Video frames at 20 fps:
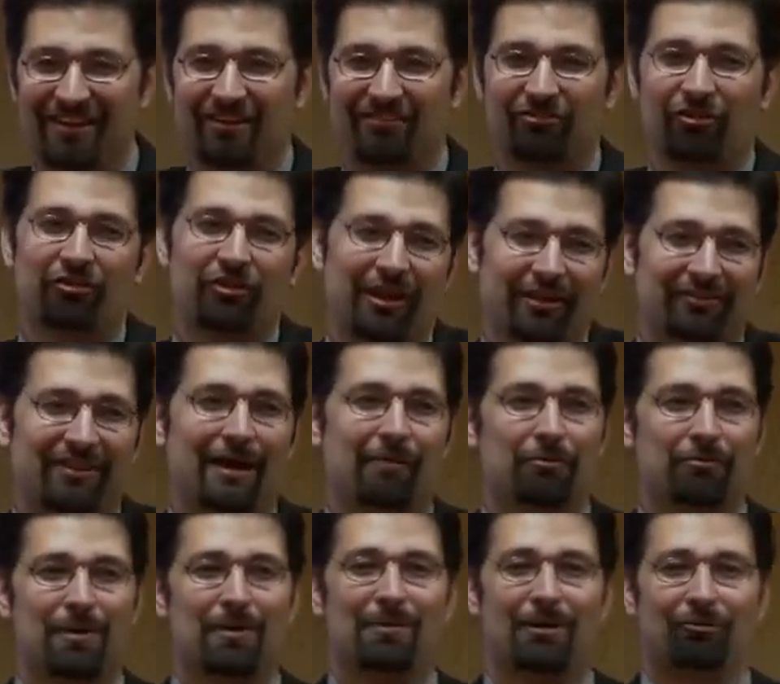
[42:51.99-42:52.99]
So that
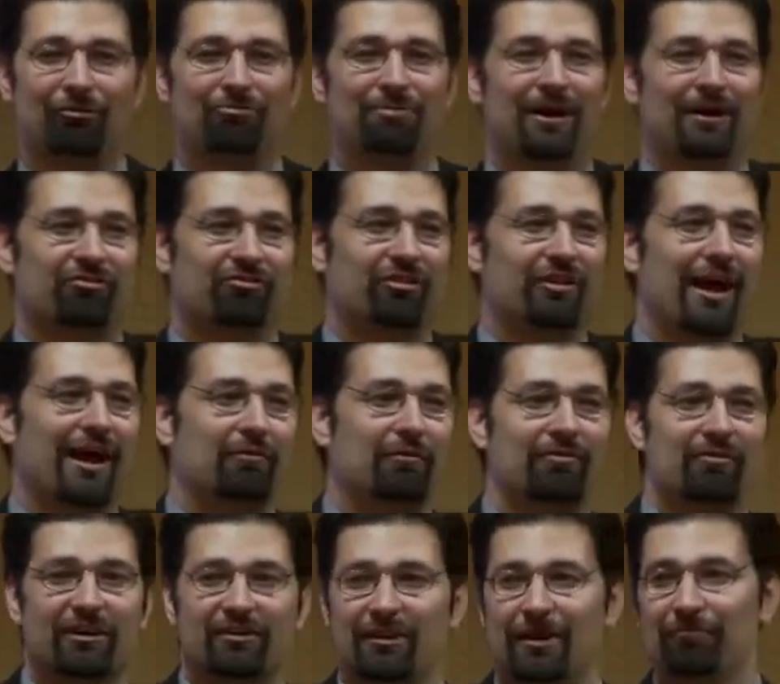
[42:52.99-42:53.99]
would be my response to that.
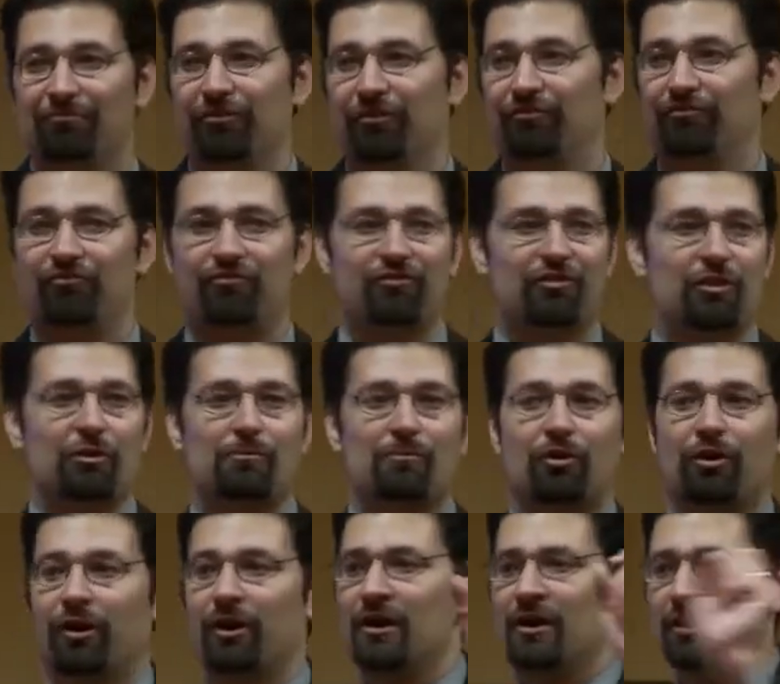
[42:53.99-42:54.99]
We've got time for a few
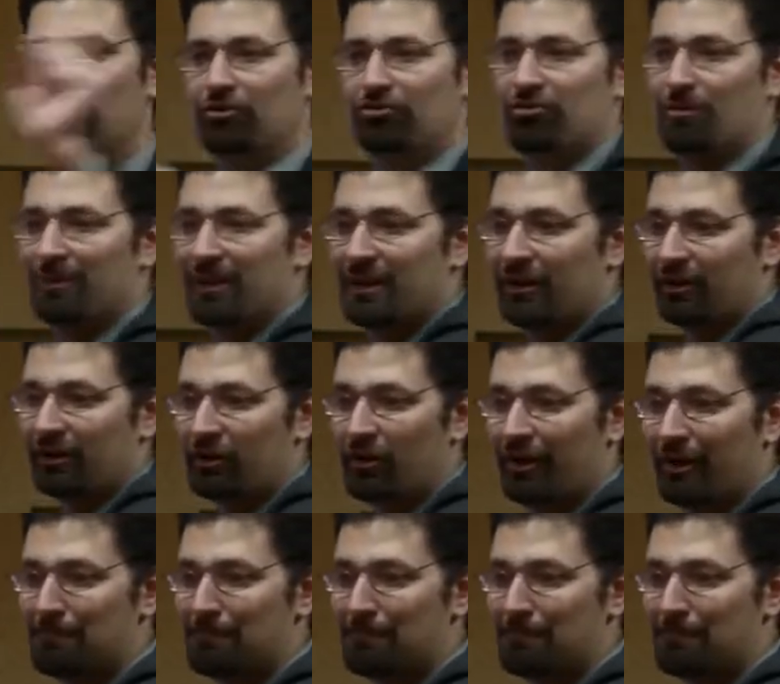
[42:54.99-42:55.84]
more. There's somebody here. Go